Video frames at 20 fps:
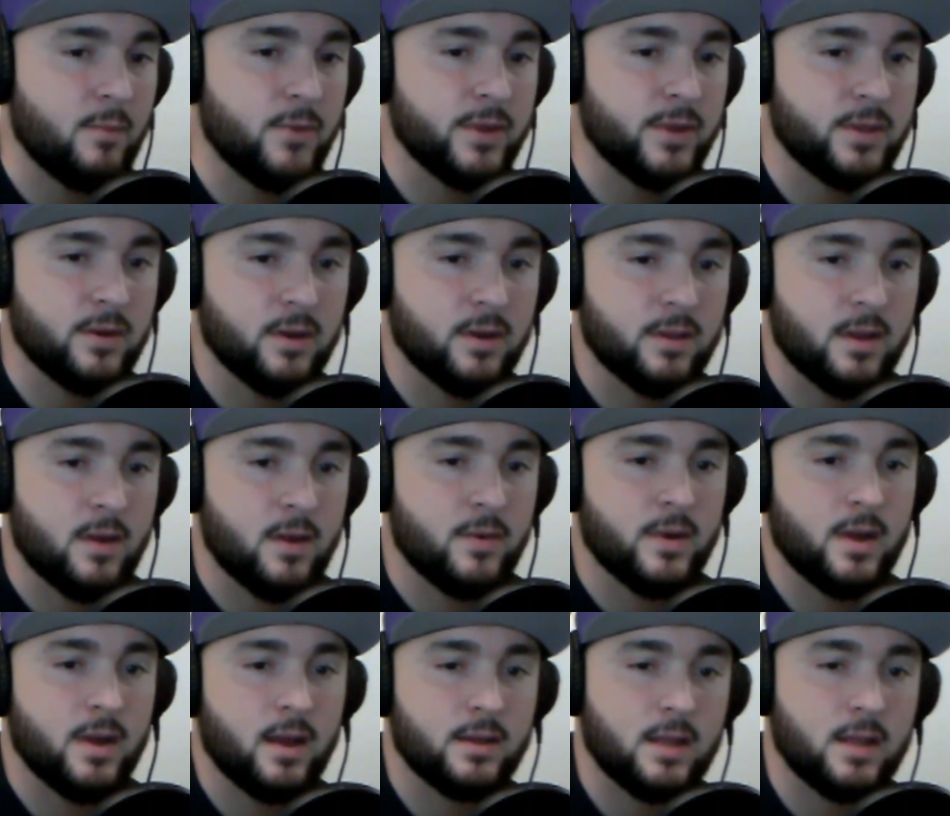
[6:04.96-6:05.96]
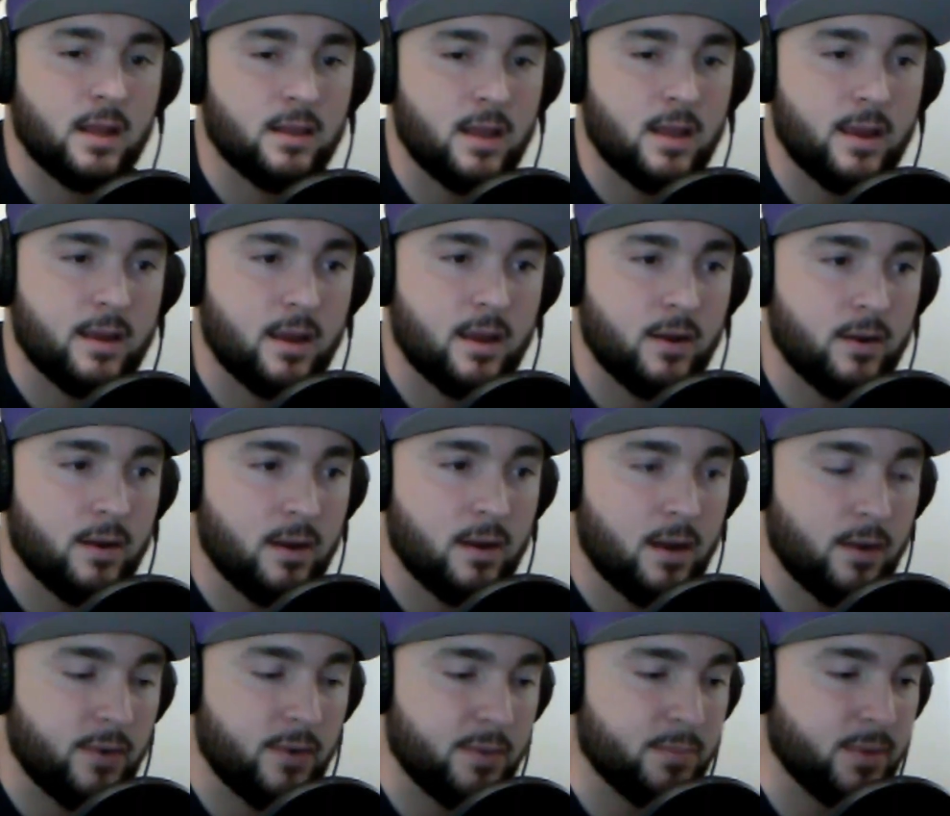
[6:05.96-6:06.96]
with you on that one. I like
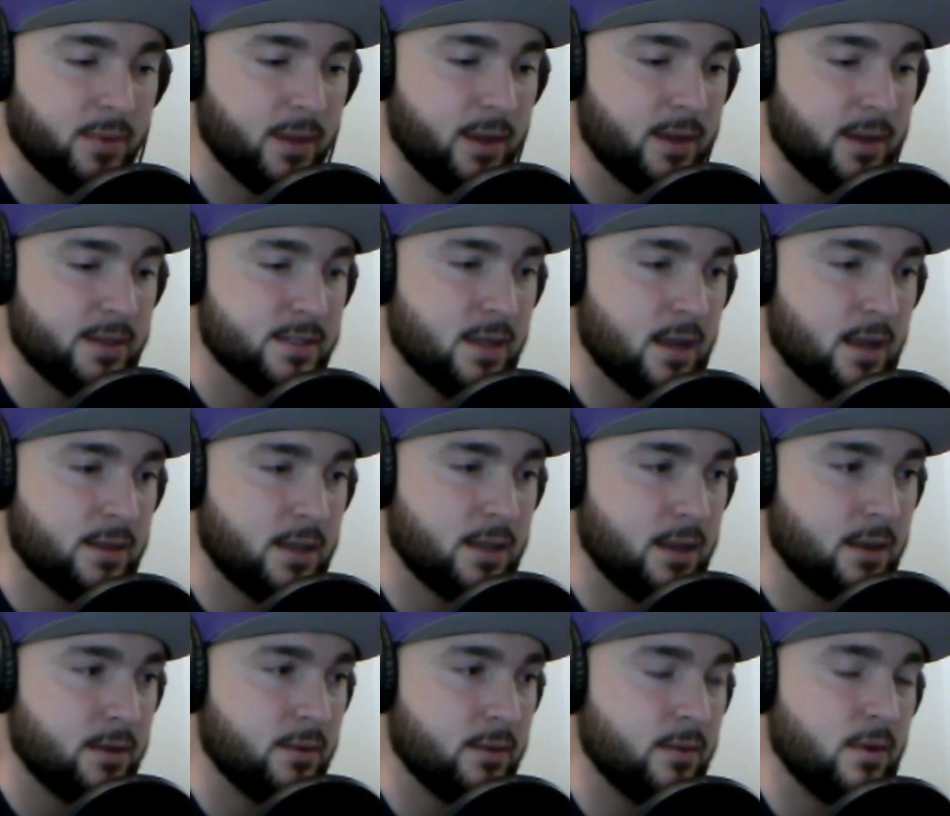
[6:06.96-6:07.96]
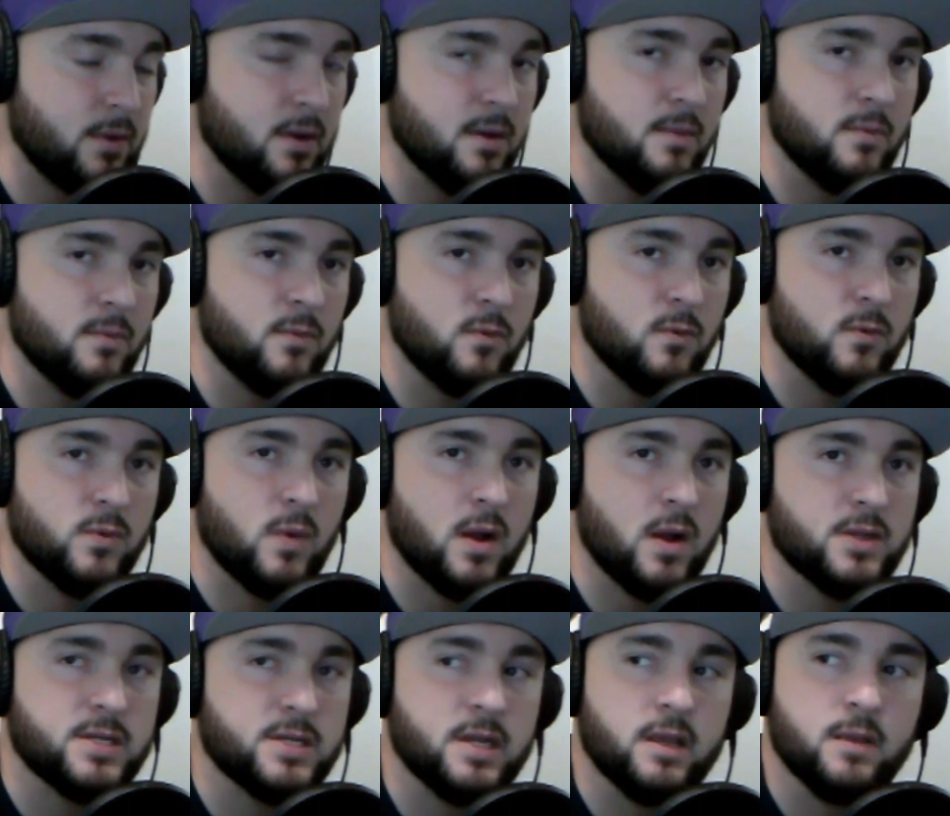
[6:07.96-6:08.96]
how he plays. I think
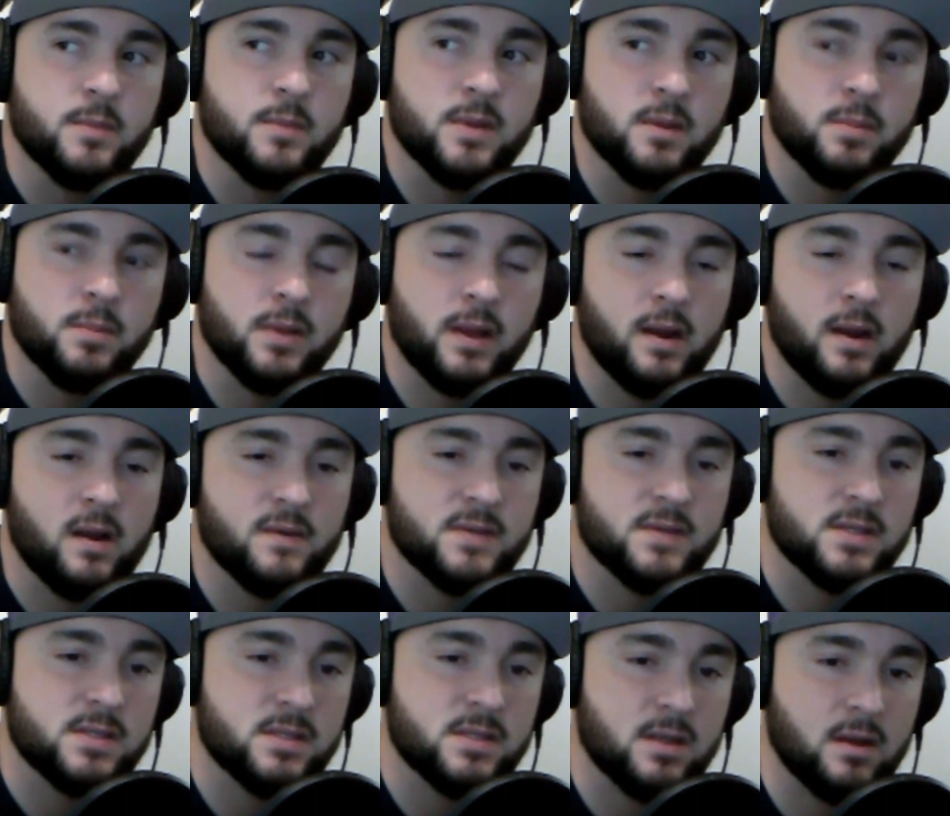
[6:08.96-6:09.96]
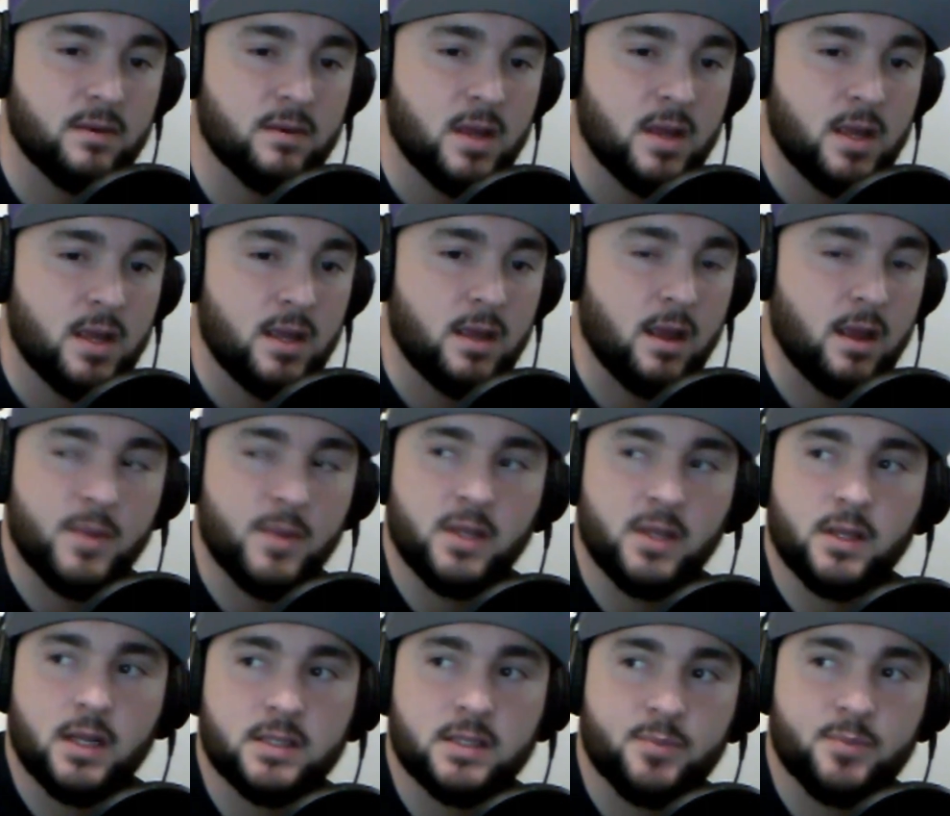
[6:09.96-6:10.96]
watching him in the playoffs and stuff, I mean,
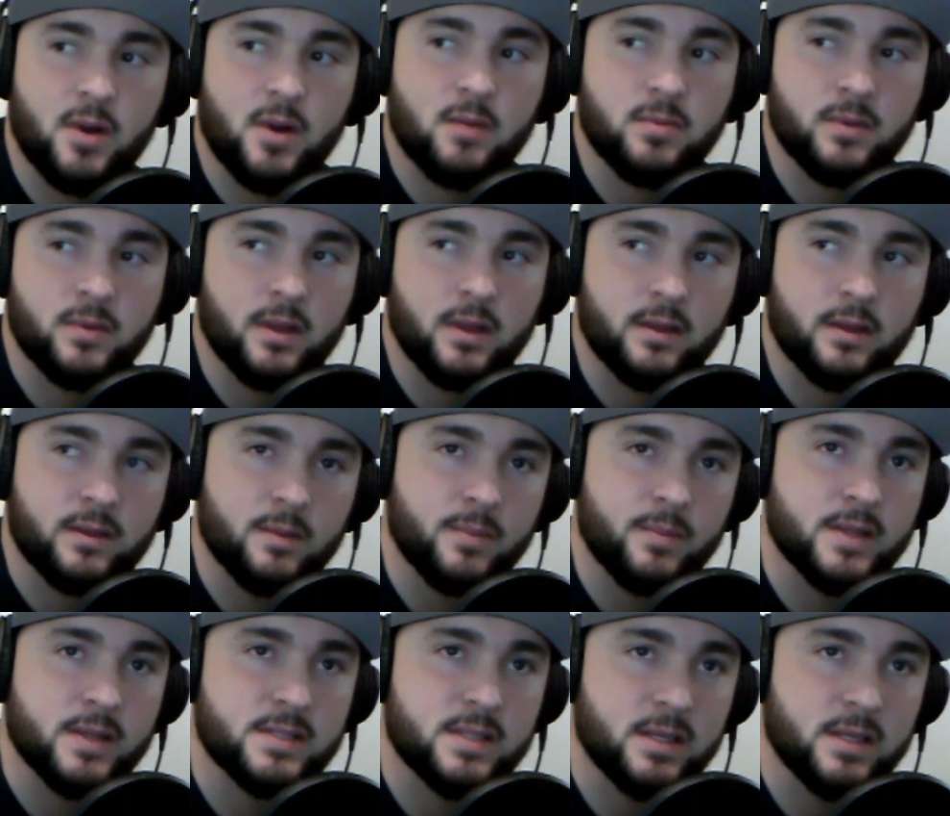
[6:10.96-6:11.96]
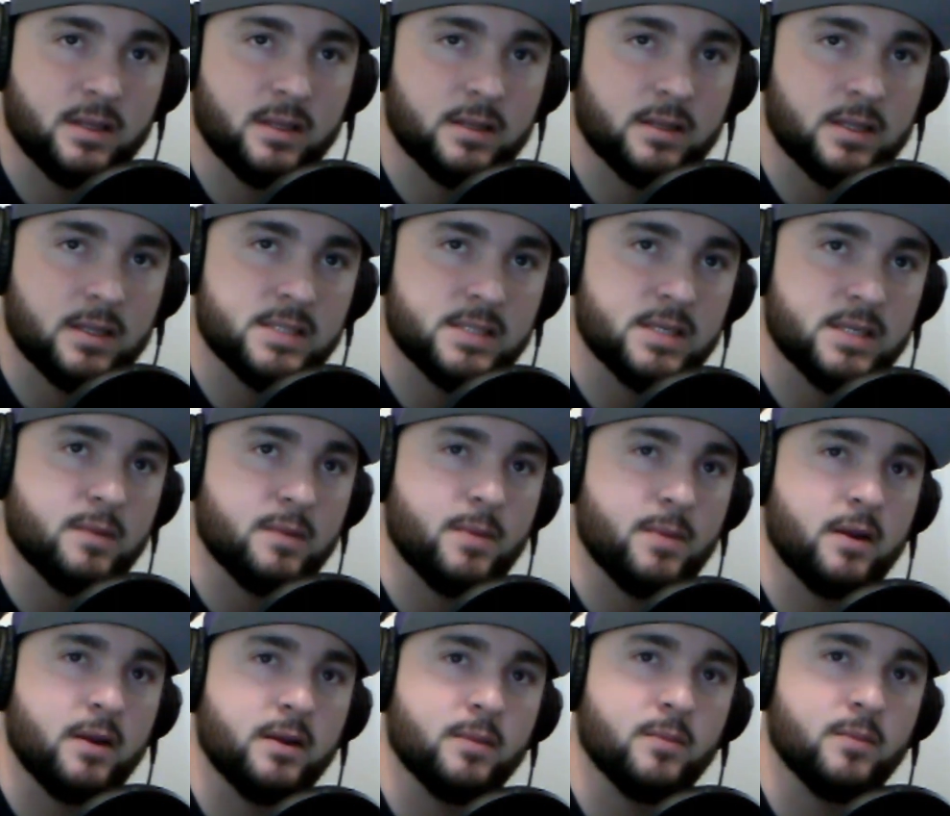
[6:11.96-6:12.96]
that's probably like the best thing that they said
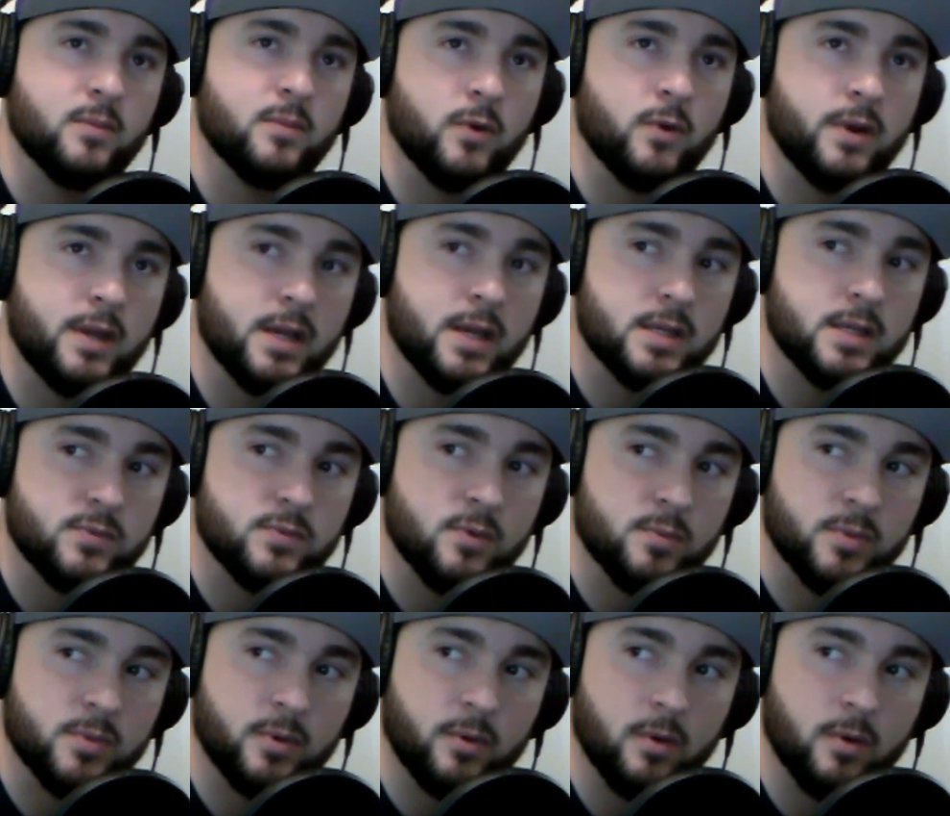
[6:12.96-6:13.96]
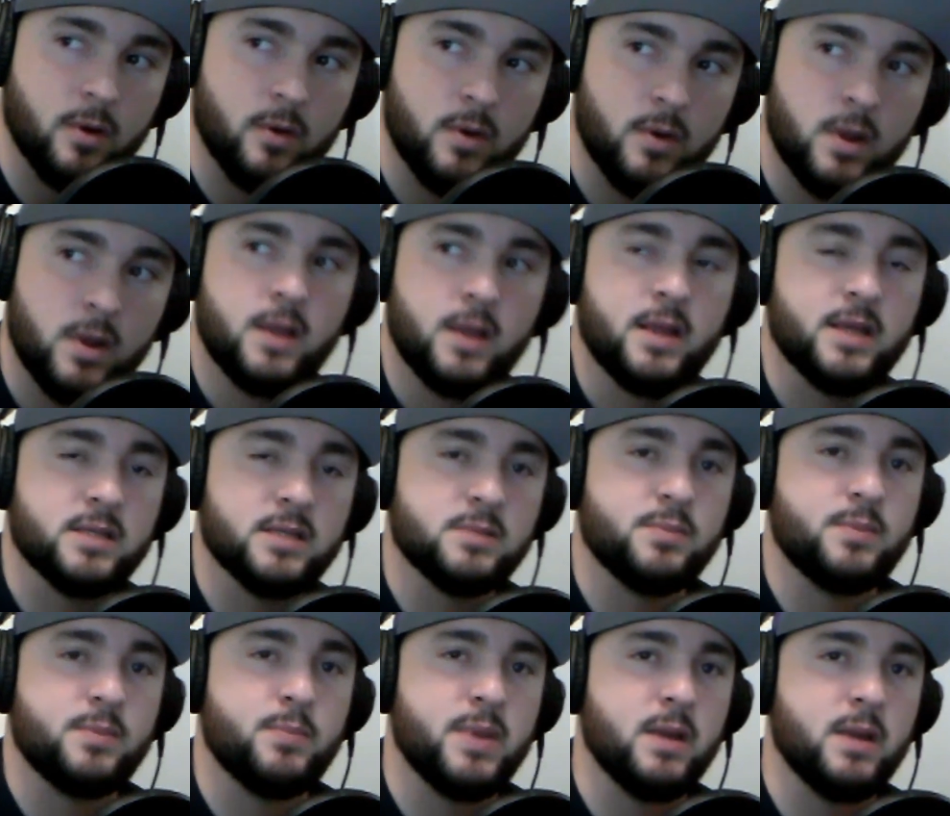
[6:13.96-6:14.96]
about him, where he has room to grow, is
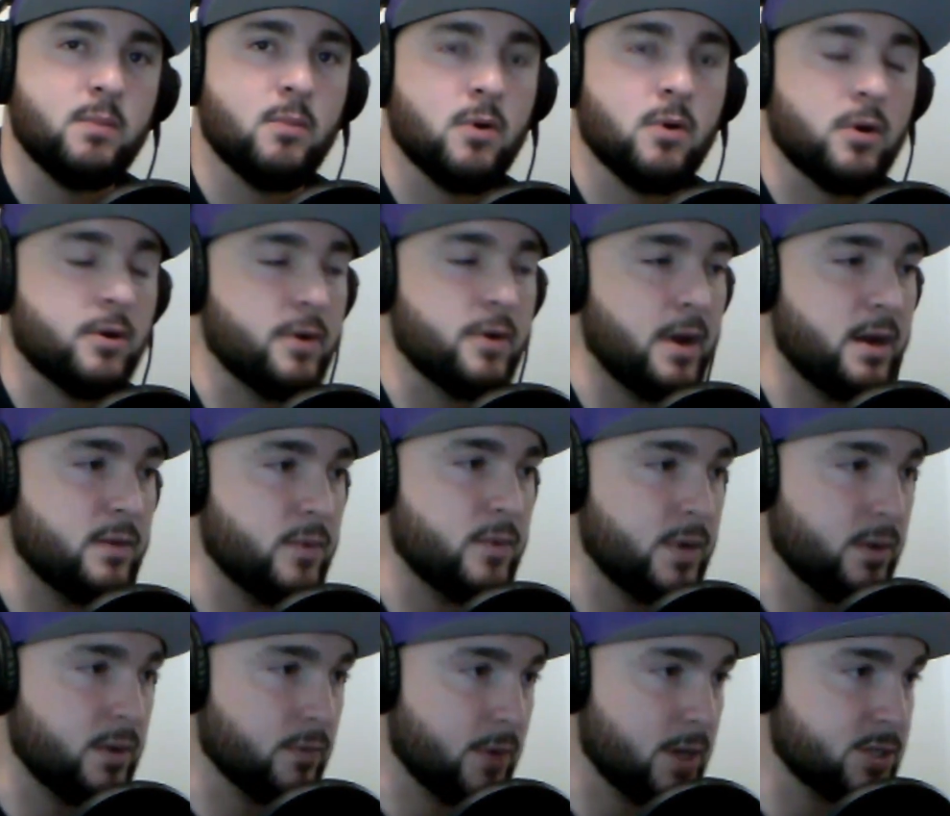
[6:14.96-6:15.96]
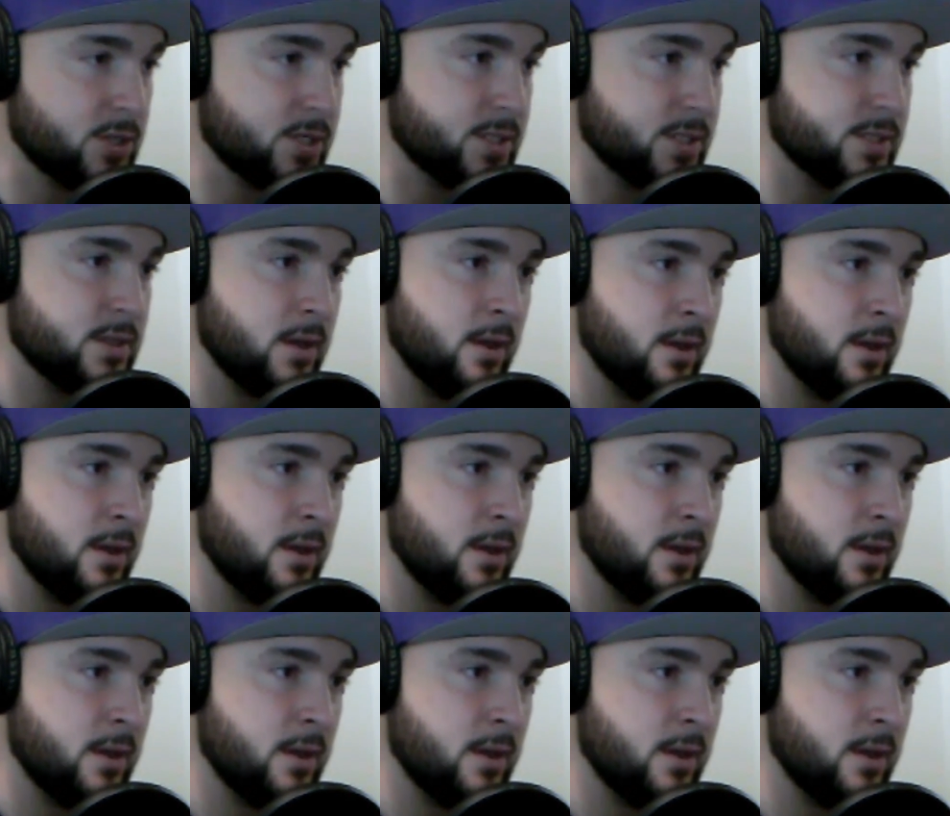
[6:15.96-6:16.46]
being more creative when he rushes.